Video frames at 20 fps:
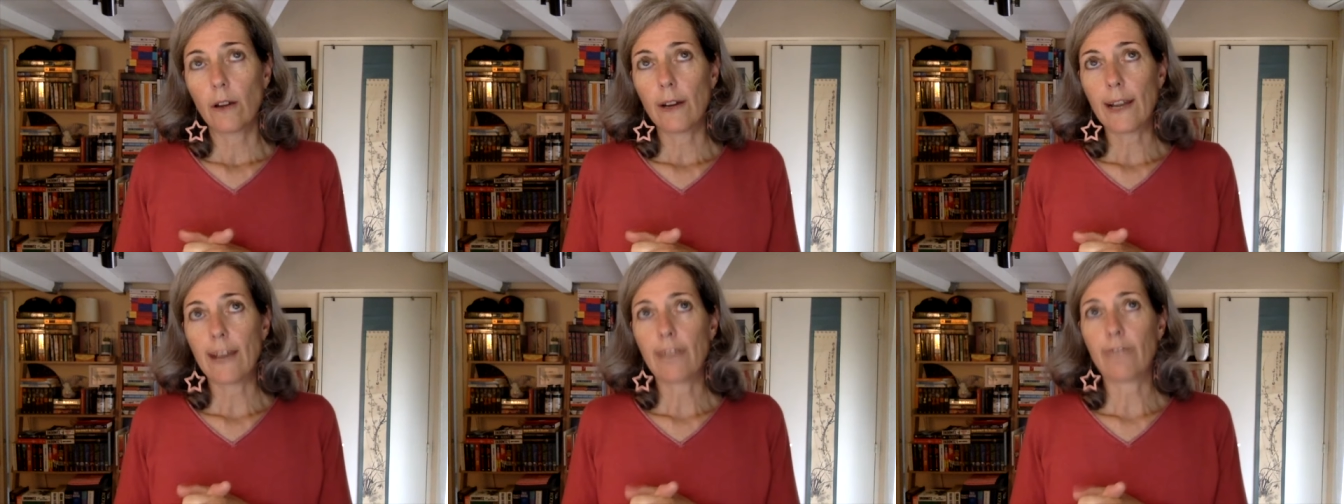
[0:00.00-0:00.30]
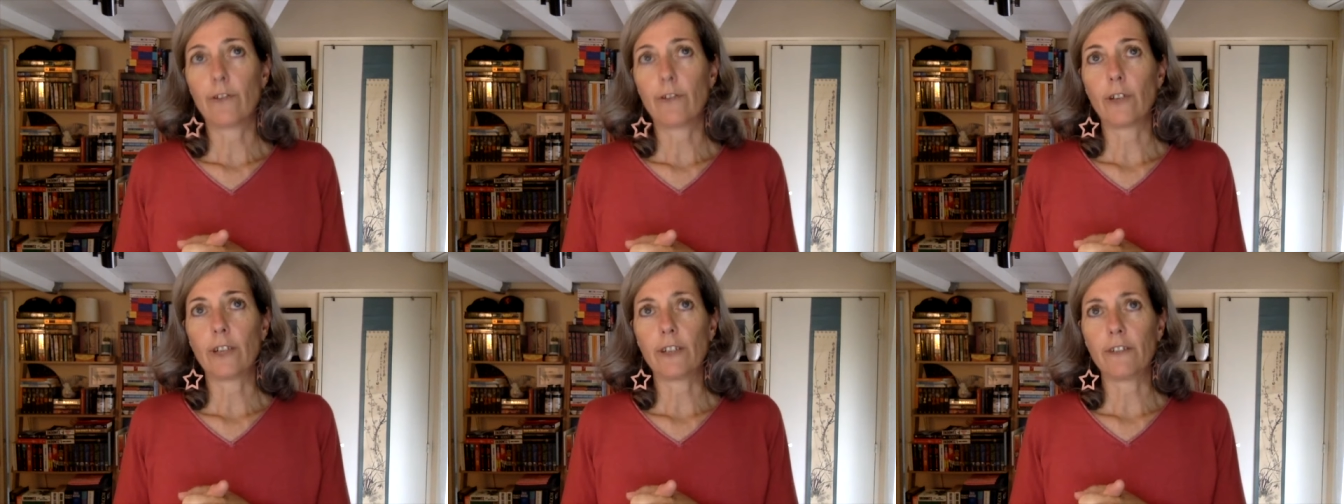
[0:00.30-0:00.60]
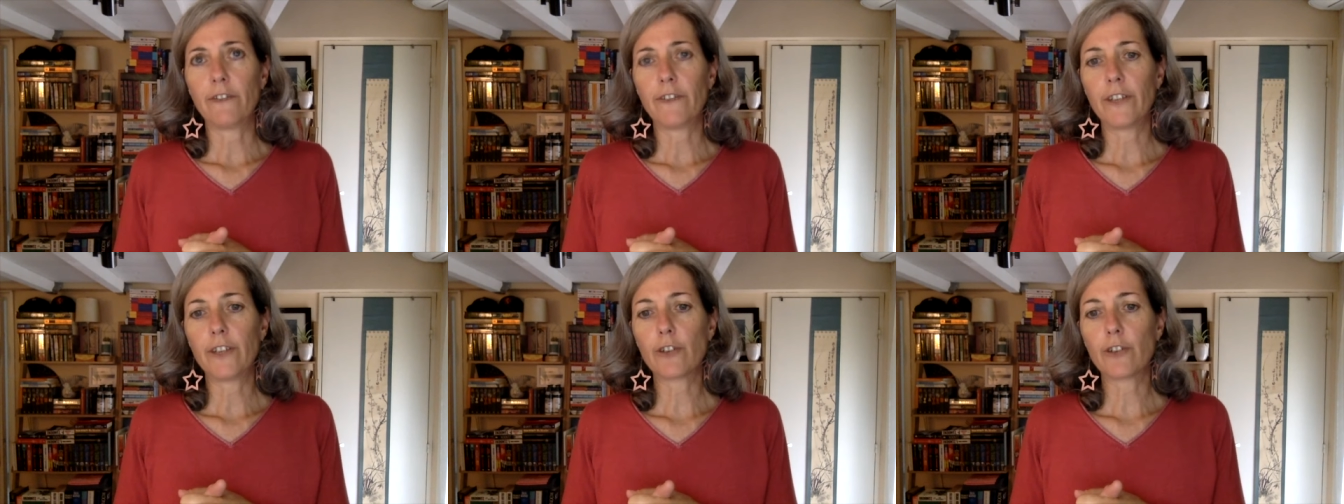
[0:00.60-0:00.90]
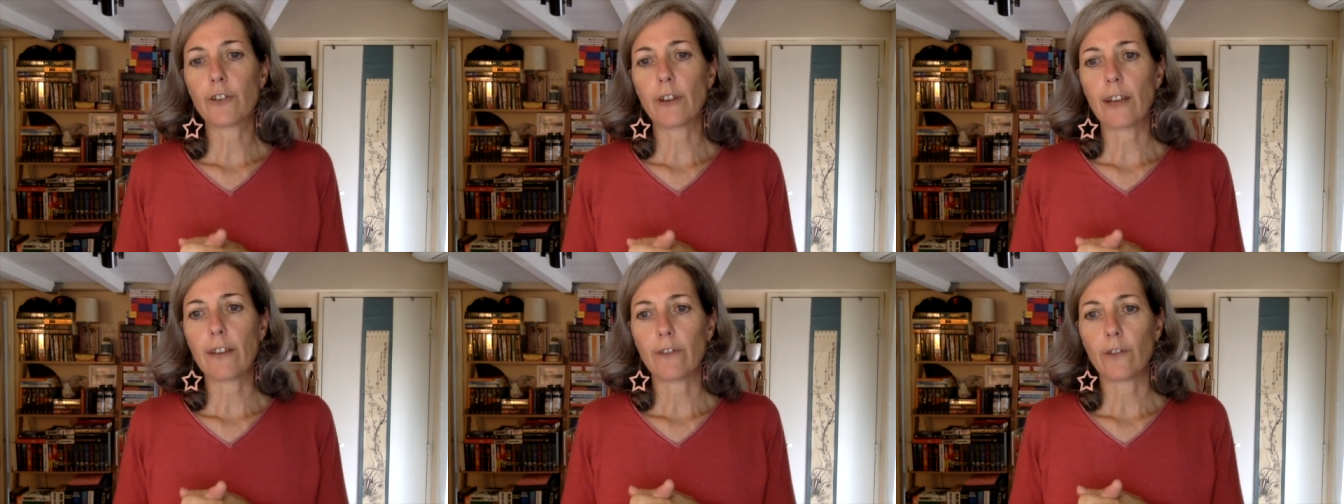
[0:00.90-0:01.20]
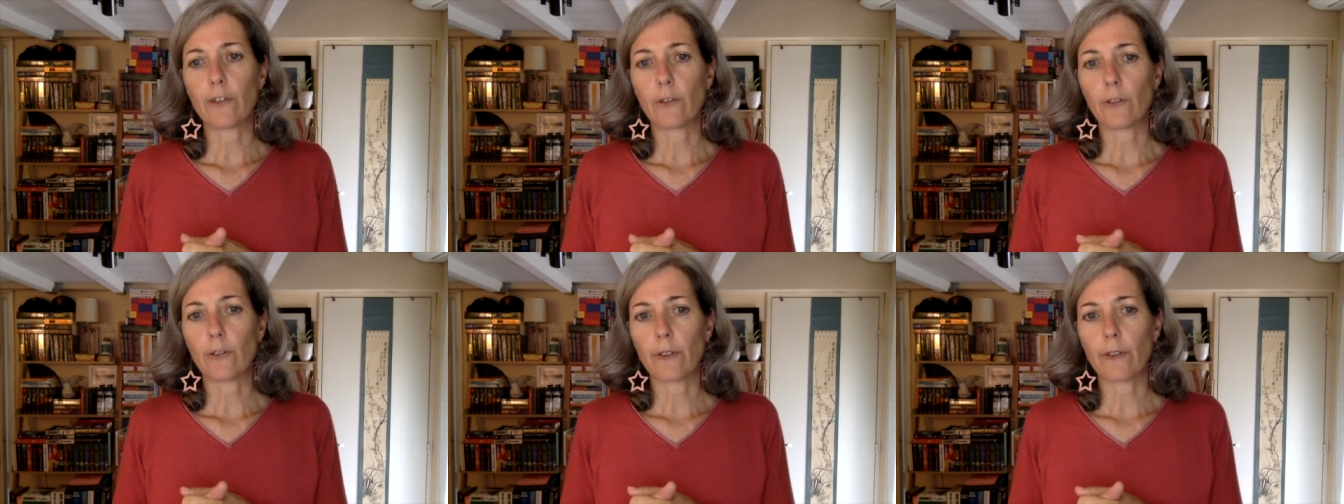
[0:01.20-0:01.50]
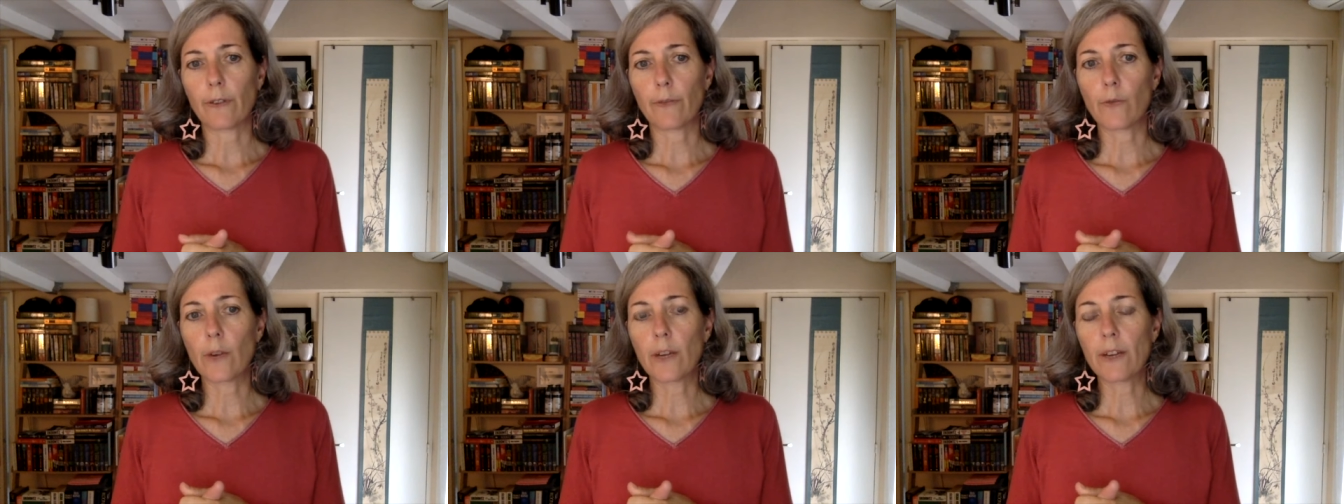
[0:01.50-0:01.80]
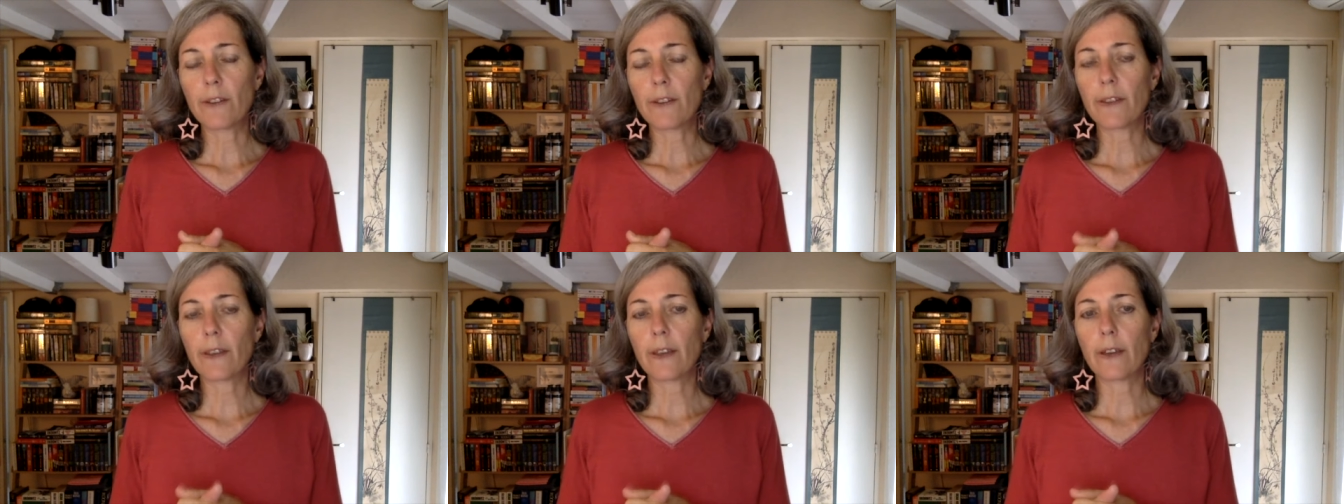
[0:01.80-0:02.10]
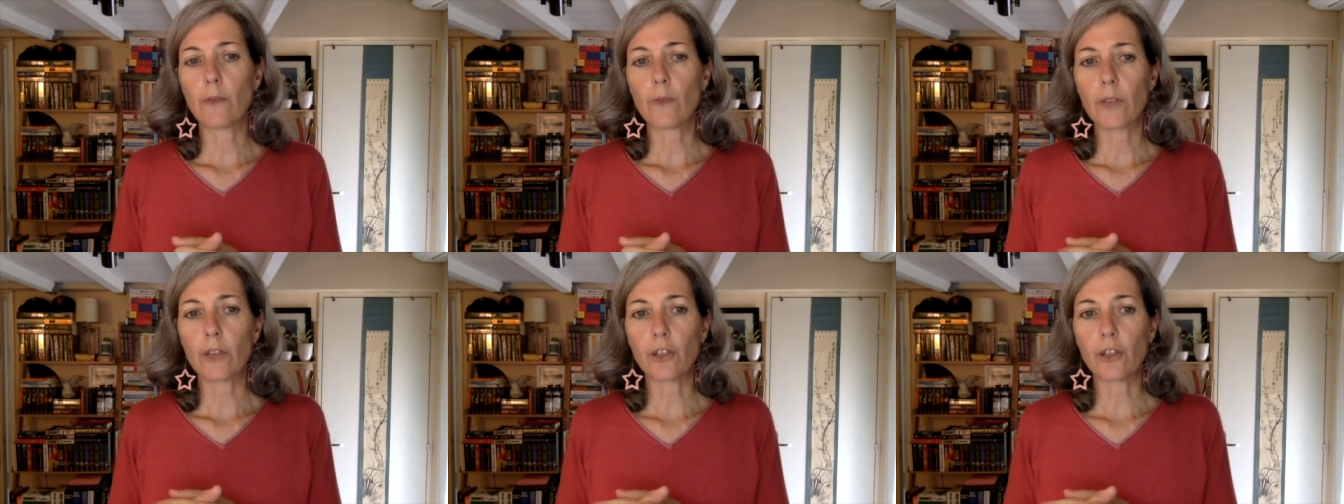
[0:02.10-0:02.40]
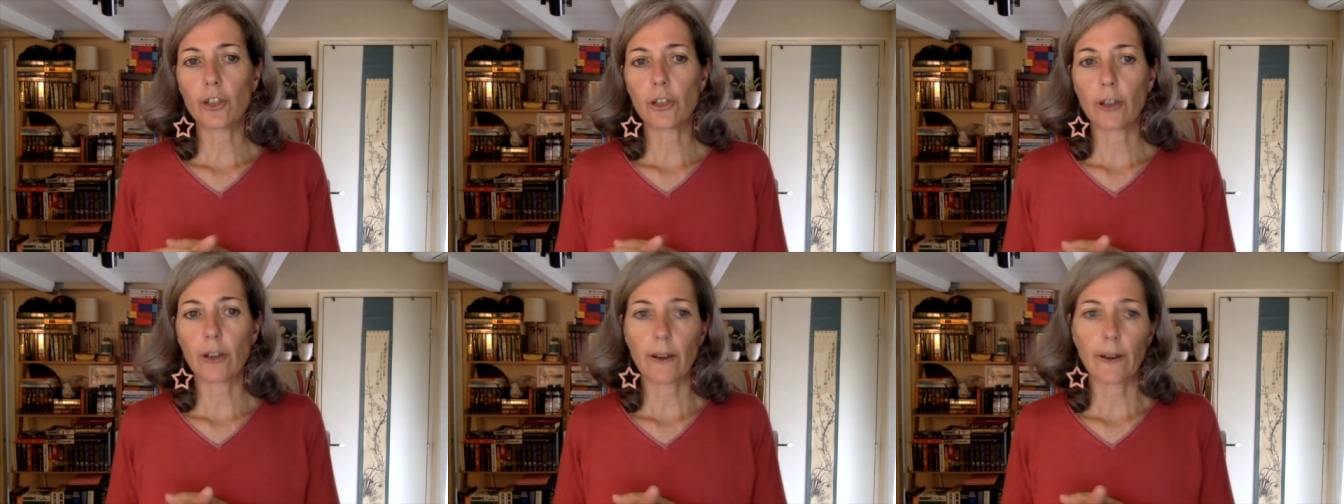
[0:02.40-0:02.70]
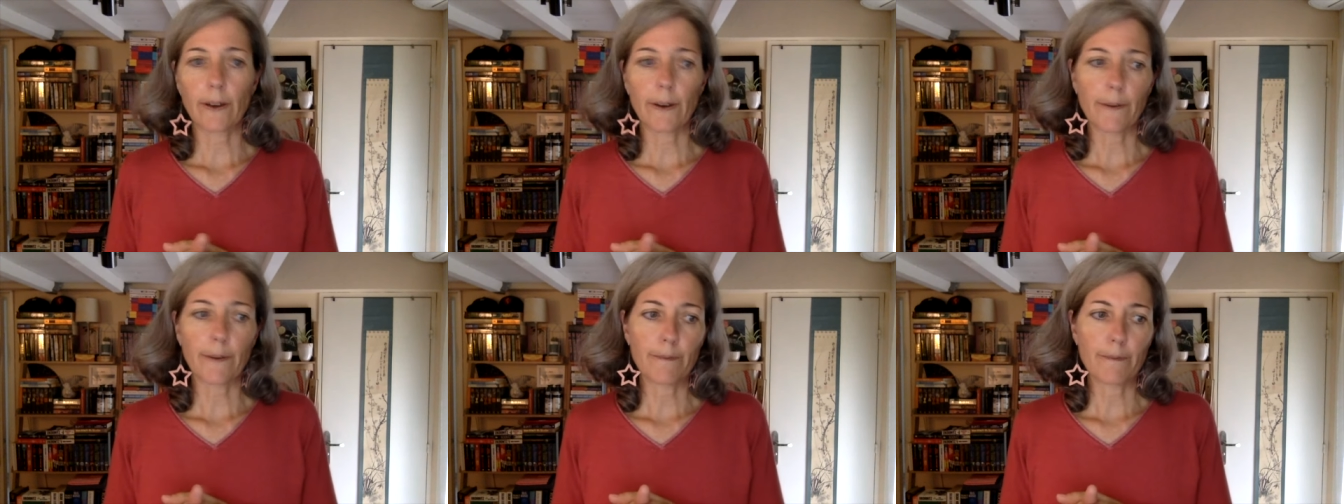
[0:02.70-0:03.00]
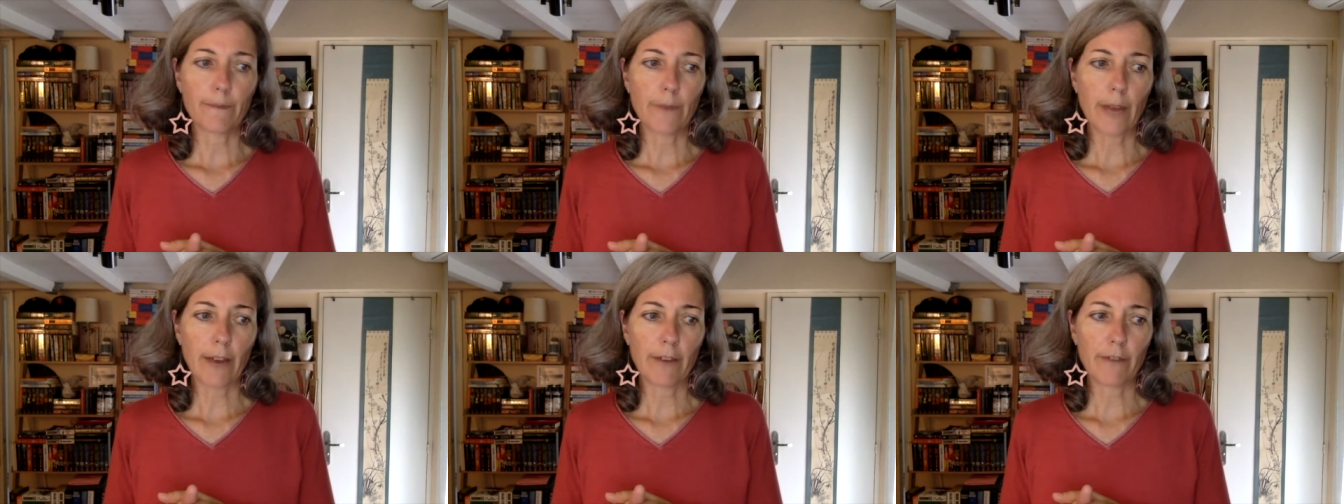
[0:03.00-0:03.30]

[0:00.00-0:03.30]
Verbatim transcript: level and feature level, one thing which um,